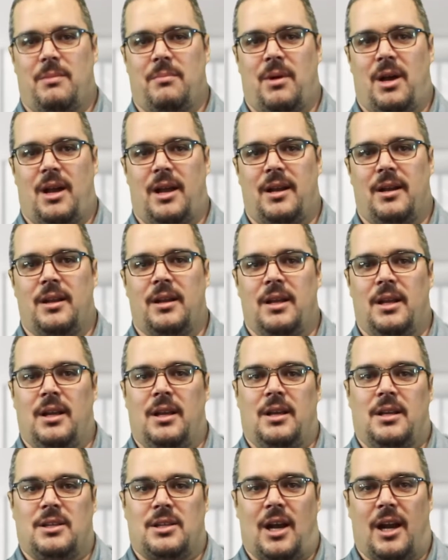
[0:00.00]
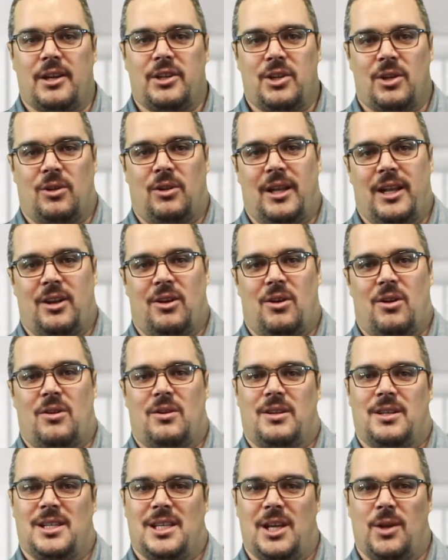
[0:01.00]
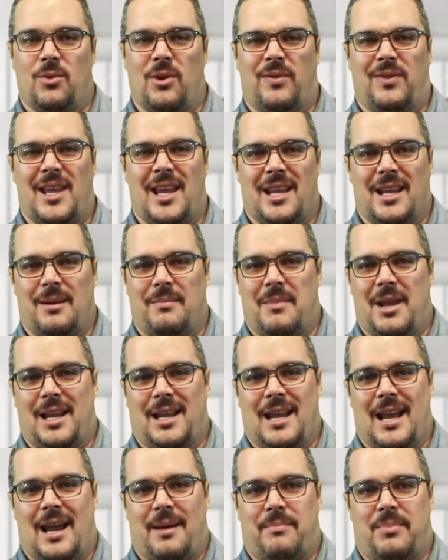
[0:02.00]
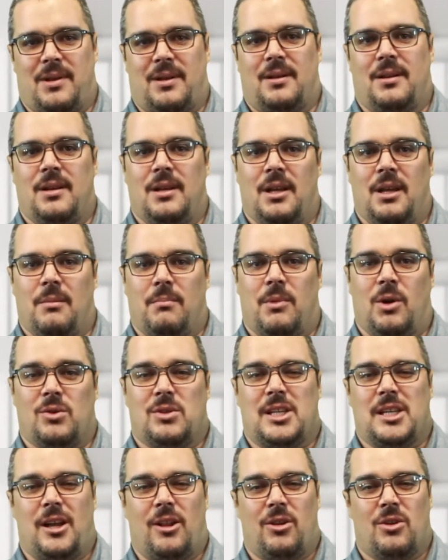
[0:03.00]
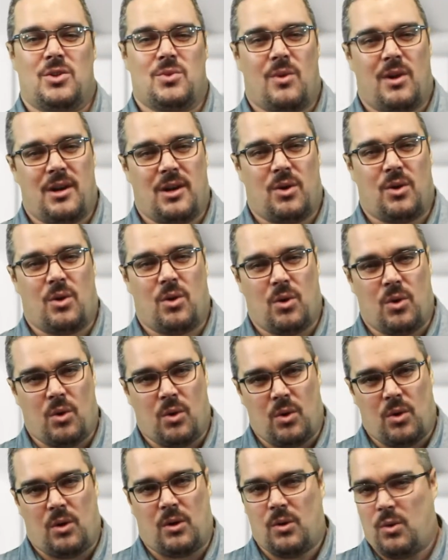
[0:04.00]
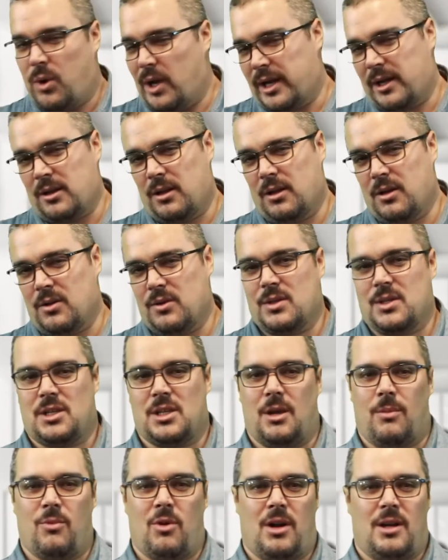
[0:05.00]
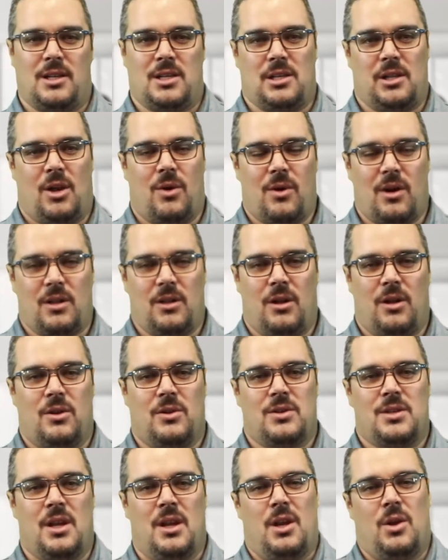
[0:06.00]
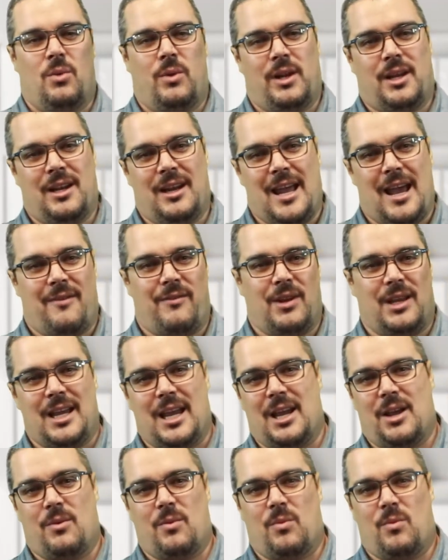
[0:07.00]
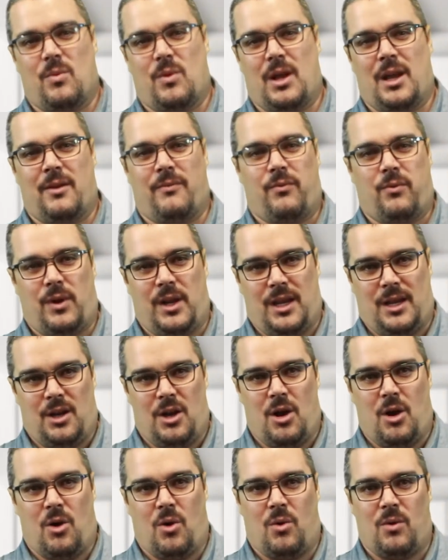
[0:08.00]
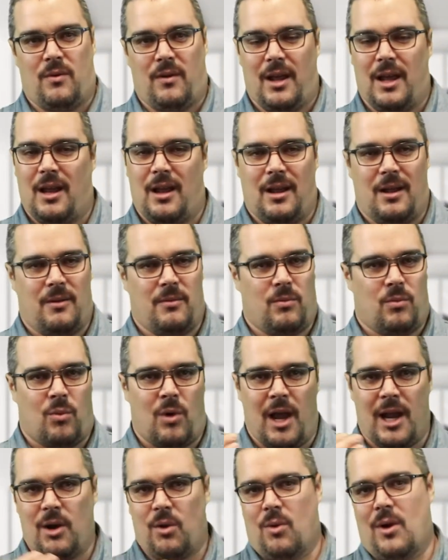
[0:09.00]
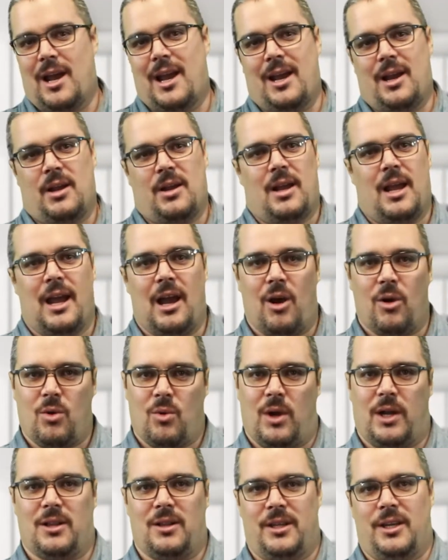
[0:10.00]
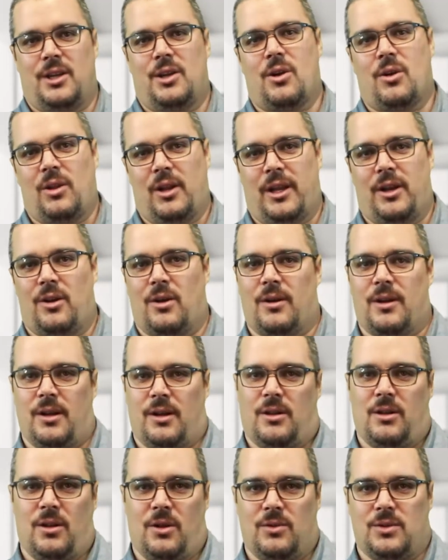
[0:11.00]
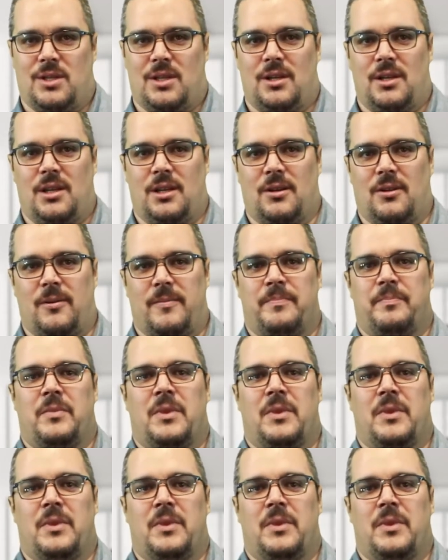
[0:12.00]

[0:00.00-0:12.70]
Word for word: in mind. Talk to your lender, see what they can make happen. Most sellers want a quick close, some want a slower close. We can navigate if we know right away how quickly your lender can close the deal.